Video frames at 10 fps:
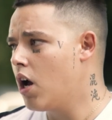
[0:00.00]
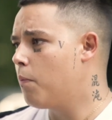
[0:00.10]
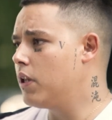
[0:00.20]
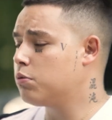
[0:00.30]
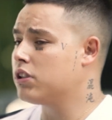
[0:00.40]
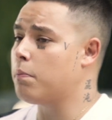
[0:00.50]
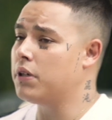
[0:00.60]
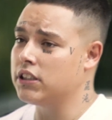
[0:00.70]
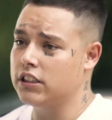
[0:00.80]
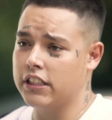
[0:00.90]
But this was a
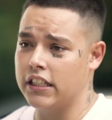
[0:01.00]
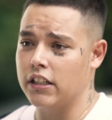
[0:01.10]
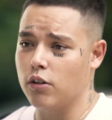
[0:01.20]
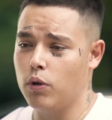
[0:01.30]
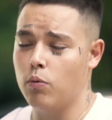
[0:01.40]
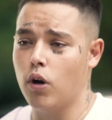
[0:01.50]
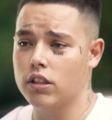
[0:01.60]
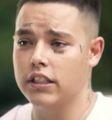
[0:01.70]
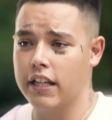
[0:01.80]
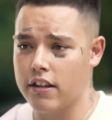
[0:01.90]
business thing. We worked
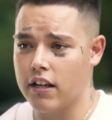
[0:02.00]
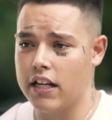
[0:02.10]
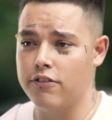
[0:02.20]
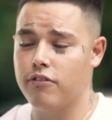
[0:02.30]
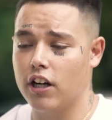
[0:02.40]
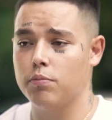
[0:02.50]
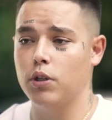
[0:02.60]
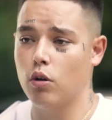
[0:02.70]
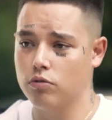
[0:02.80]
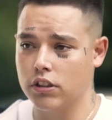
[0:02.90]
together and he me
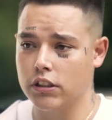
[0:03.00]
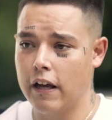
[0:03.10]
over.